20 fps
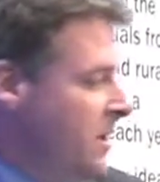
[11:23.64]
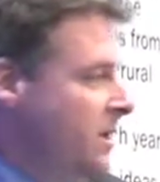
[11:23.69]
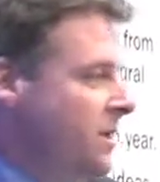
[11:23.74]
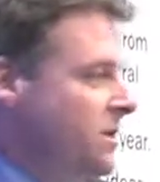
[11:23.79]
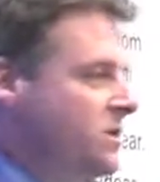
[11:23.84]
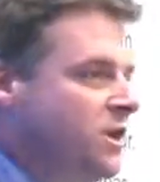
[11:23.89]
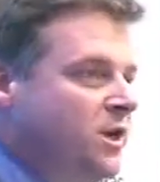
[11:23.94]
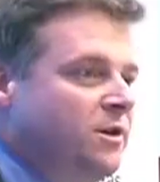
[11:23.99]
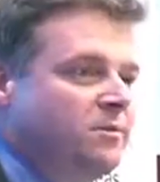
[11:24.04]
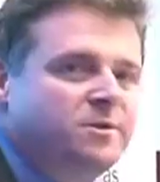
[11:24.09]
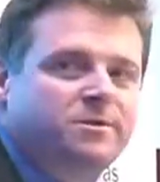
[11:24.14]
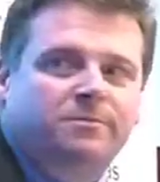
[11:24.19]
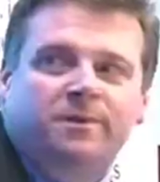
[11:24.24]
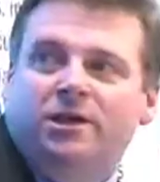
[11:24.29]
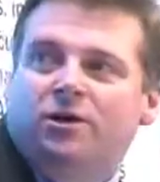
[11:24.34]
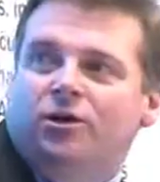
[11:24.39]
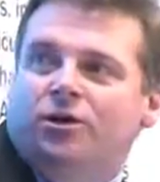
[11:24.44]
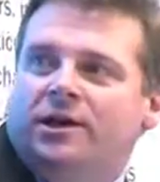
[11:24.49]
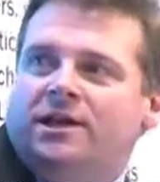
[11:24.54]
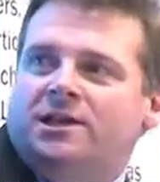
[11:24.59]
In terms of
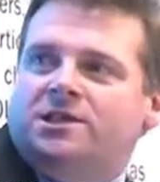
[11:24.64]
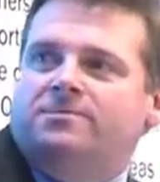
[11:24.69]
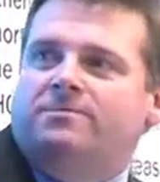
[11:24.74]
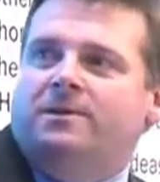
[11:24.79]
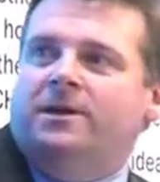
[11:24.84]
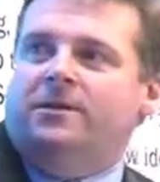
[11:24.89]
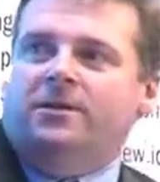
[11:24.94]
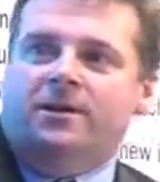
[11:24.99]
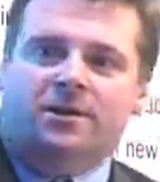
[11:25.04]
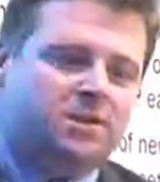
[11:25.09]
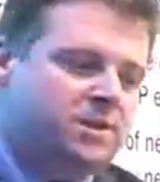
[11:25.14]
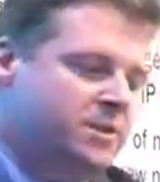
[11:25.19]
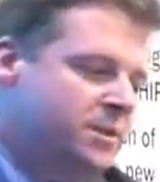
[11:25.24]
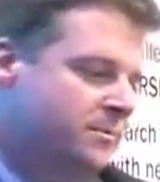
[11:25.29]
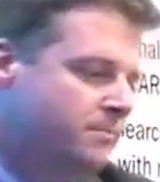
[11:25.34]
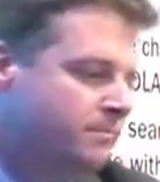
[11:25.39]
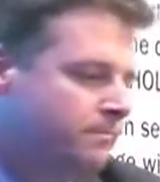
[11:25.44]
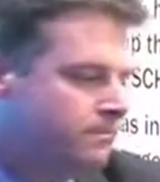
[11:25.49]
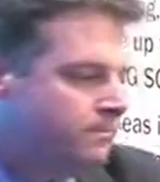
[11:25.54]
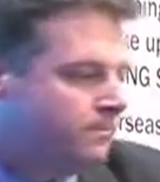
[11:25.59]
my own
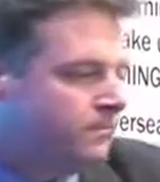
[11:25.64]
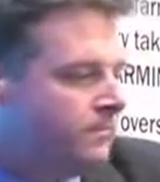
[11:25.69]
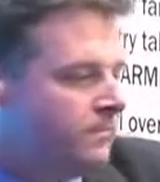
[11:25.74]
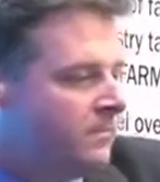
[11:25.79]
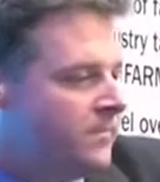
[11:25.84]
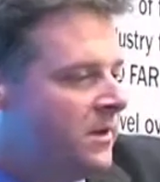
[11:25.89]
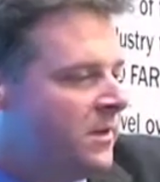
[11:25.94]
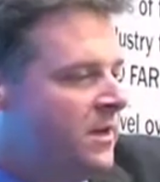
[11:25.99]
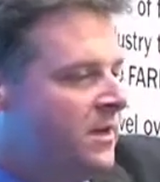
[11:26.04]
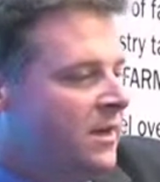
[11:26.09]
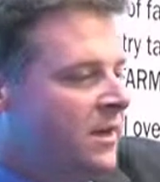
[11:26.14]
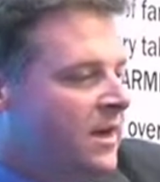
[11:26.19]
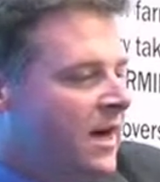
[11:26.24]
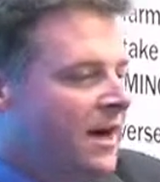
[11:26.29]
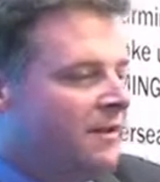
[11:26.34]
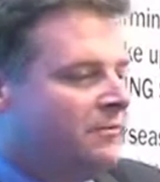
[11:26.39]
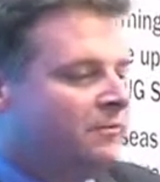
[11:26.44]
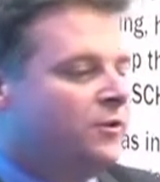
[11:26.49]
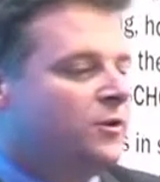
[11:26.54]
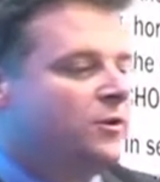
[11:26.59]
experience,
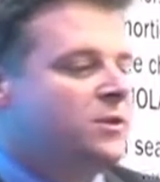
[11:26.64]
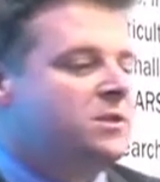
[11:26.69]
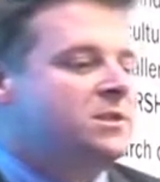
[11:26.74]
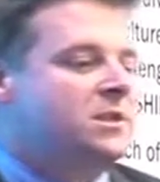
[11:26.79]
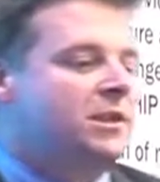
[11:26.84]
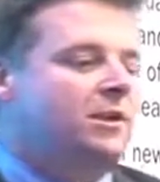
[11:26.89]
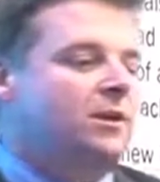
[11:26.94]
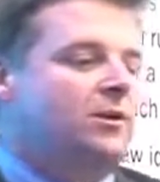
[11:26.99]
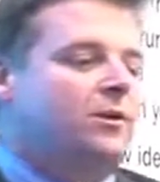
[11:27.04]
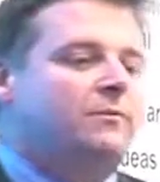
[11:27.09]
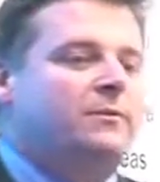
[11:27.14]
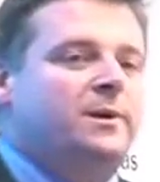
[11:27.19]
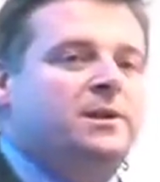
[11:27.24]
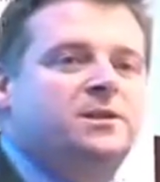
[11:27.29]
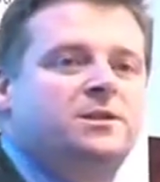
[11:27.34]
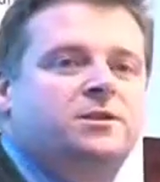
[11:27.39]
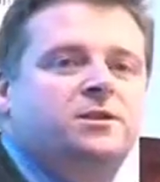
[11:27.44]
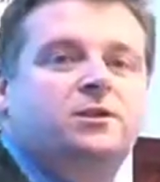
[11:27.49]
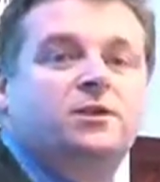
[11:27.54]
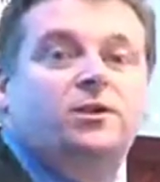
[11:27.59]
I focused a lot of my
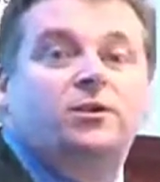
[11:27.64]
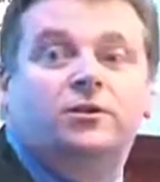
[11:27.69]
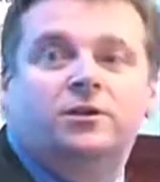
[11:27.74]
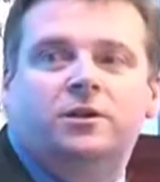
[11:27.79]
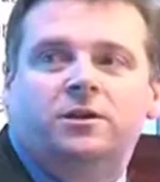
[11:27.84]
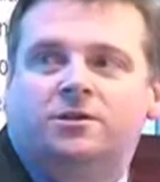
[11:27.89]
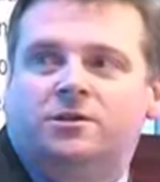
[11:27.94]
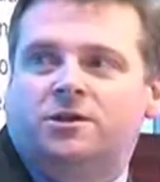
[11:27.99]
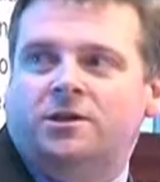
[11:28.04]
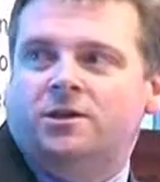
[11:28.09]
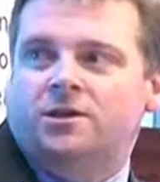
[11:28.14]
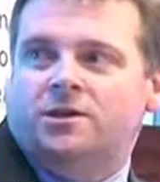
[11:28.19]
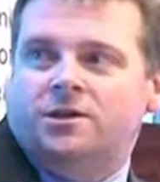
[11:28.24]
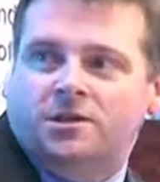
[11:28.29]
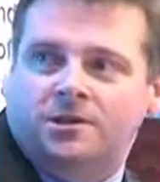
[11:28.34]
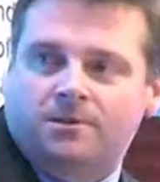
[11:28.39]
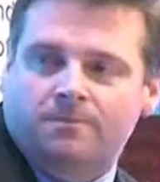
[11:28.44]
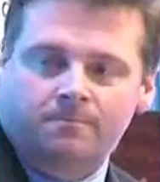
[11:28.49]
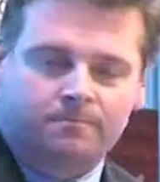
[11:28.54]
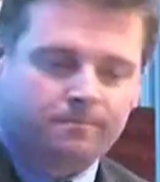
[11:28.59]
study on
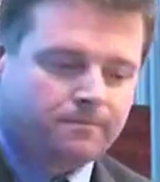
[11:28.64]
nutrients.